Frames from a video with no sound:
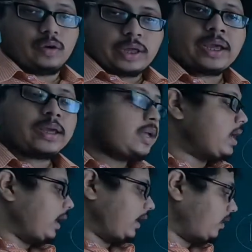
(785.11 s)

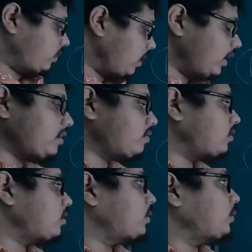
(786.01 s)
Okay? And the thing
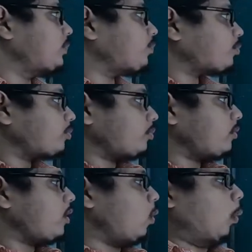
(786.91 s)
is,
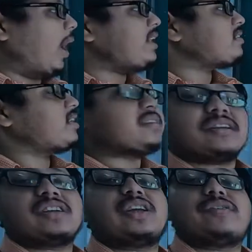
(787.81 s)
why is there
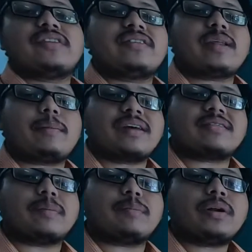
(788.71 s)
such a difference in the mass
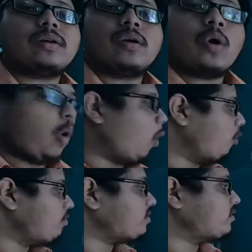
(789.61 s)
number?
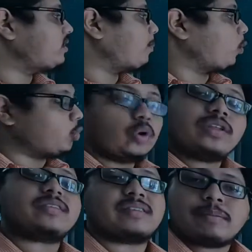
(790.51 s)
Obviously the proton
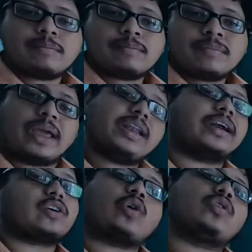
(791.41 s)
is same and
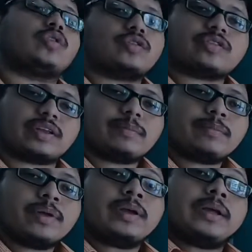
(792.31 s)
electron is also
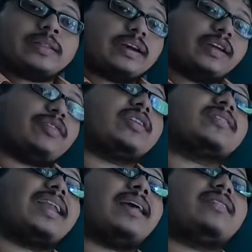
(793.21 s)
same. The
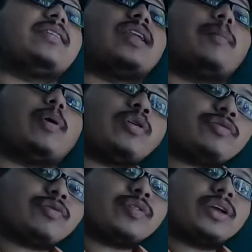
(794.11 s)
difference lies in the number
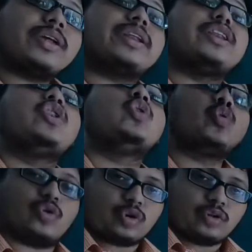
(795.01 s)
of
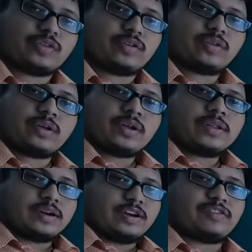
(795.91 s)
neutrons.
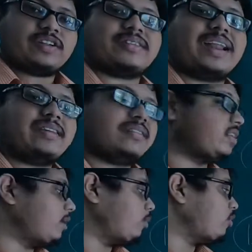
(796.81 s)
The difference lies in
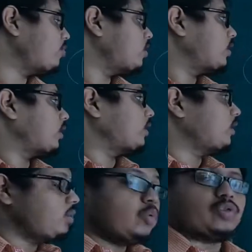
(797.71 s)
the number
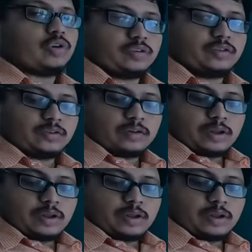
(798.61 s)
of neutrons.